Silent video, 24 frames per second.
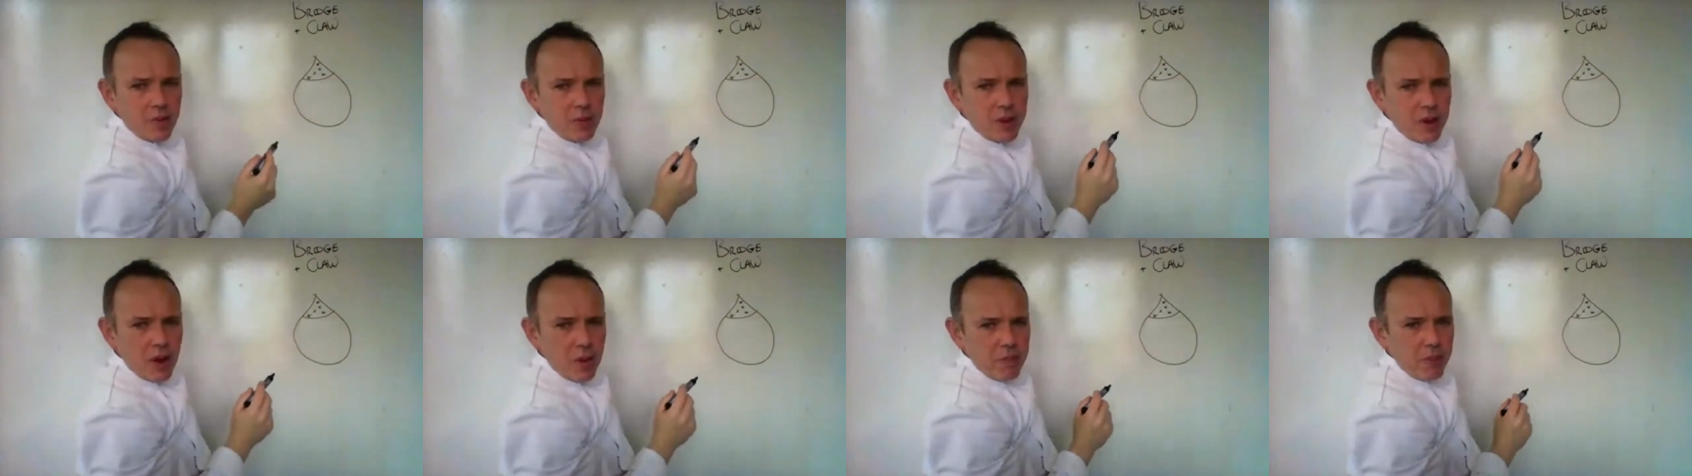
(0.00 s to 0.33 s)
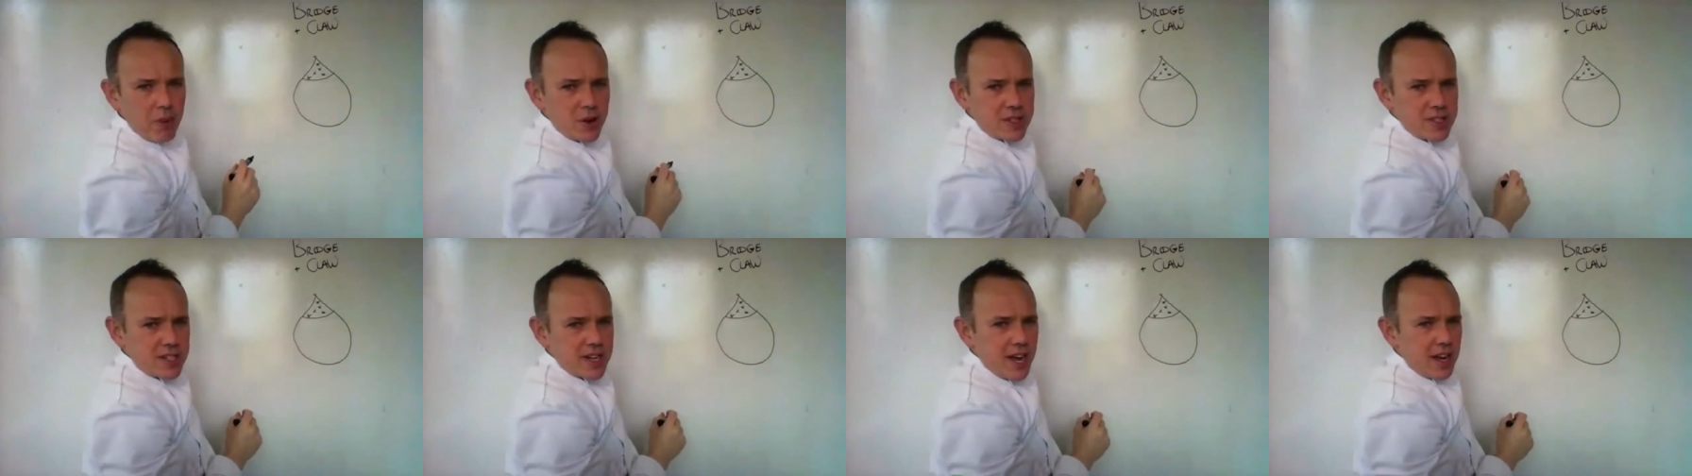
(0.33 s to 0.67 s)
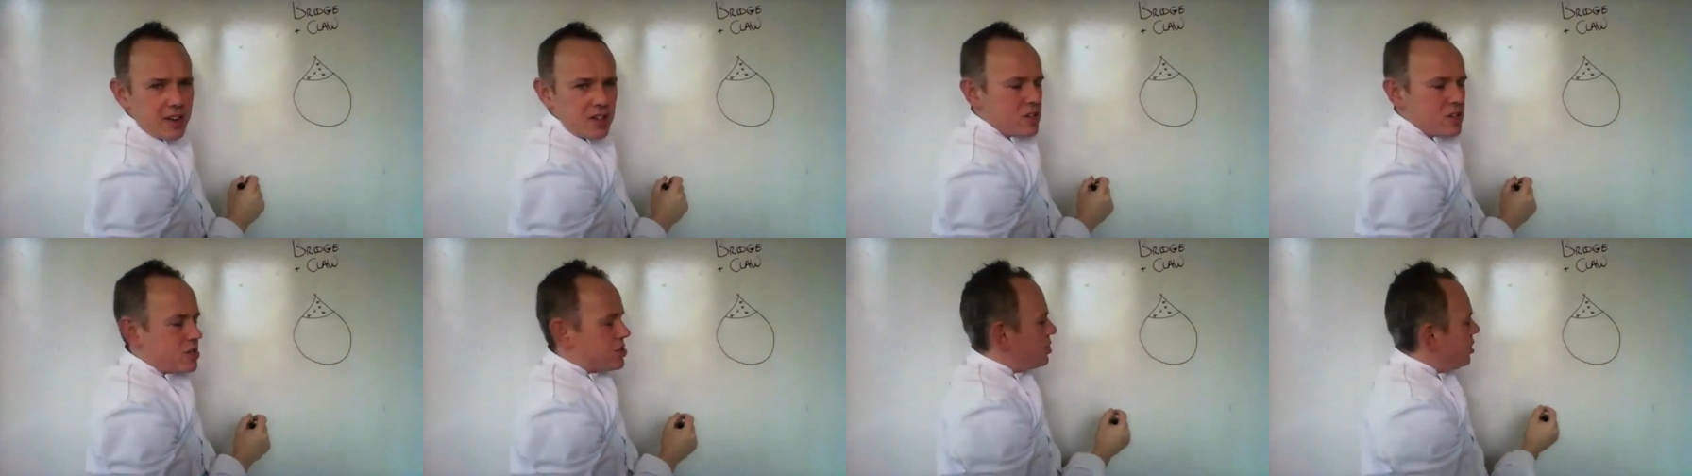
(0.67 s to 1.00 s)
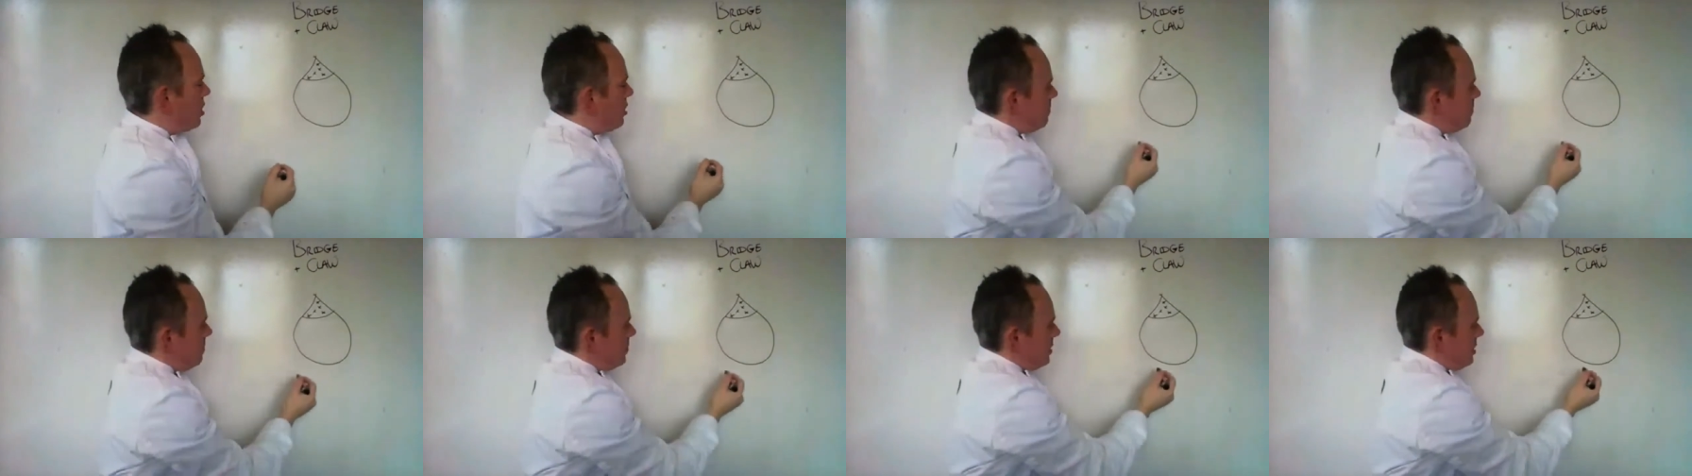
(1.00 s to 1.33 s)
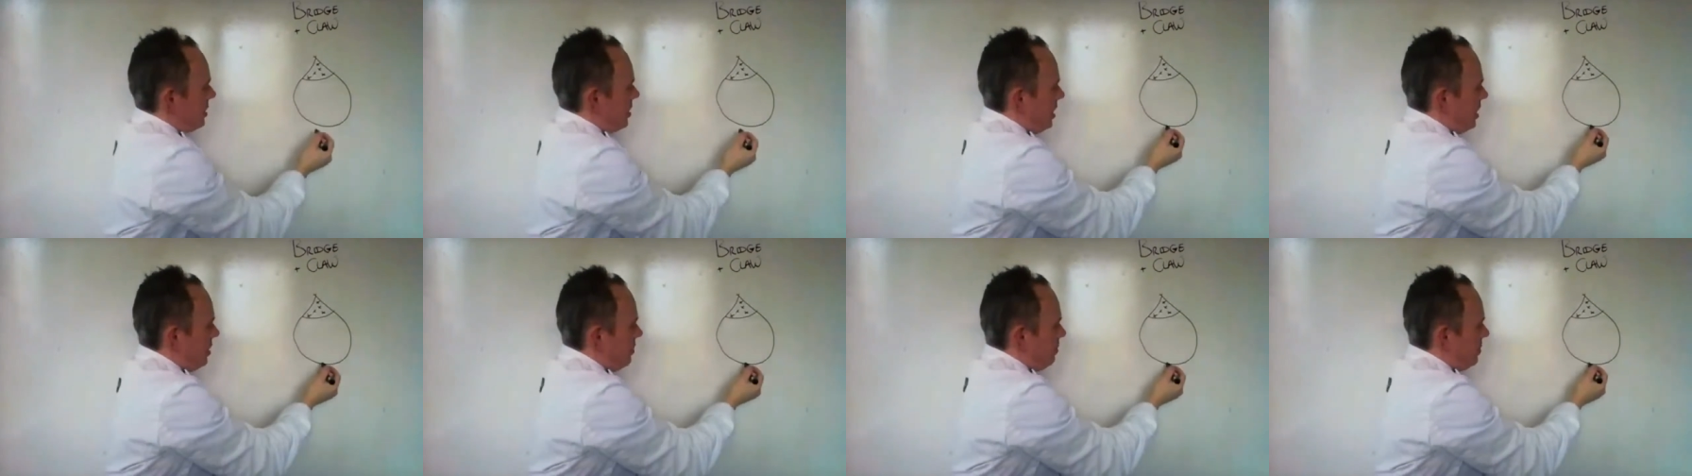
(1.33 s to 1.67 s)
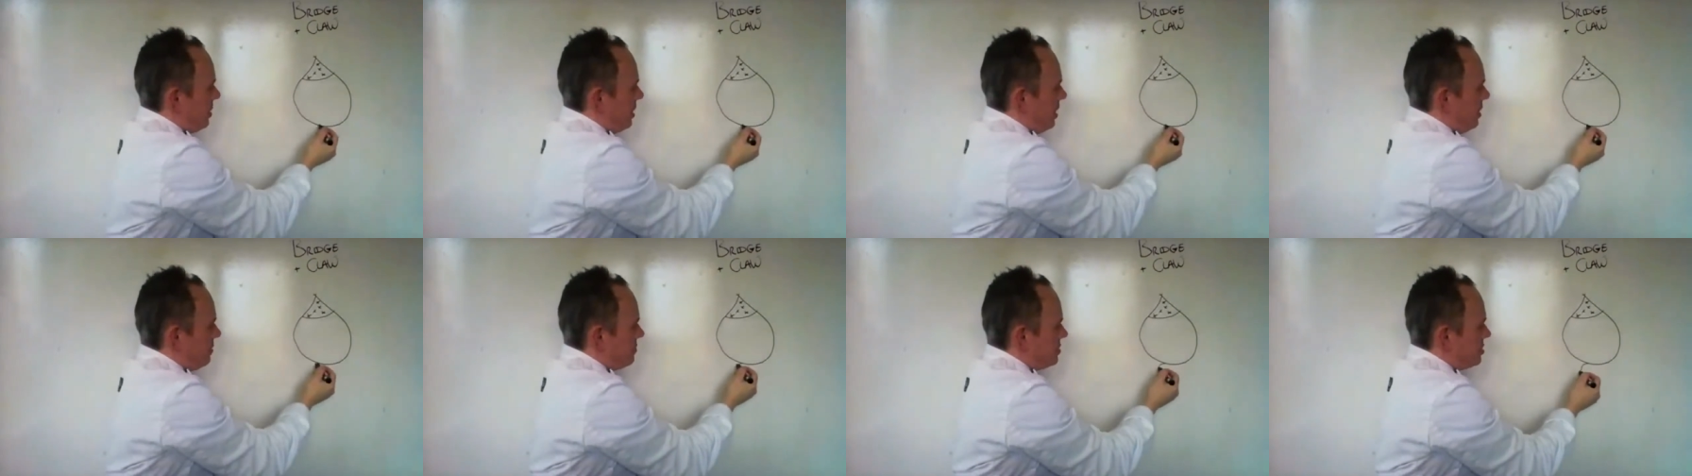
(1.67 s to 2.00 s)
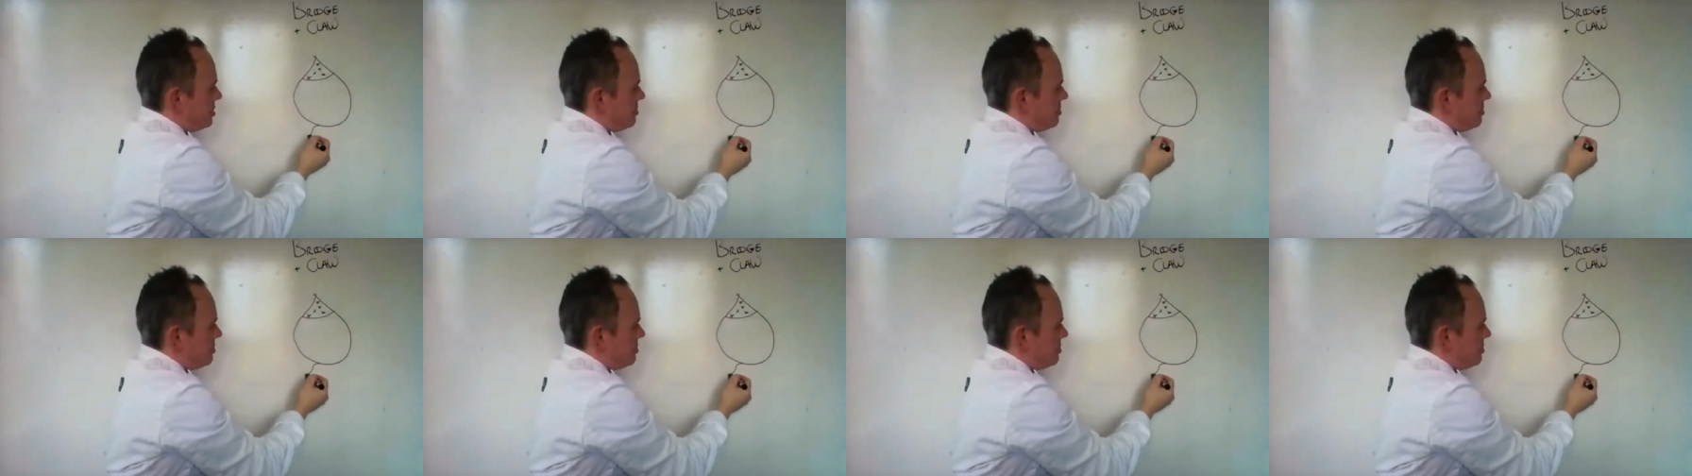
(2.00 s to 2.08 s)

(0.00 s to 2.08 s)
We got a pointed hat at the top, and we have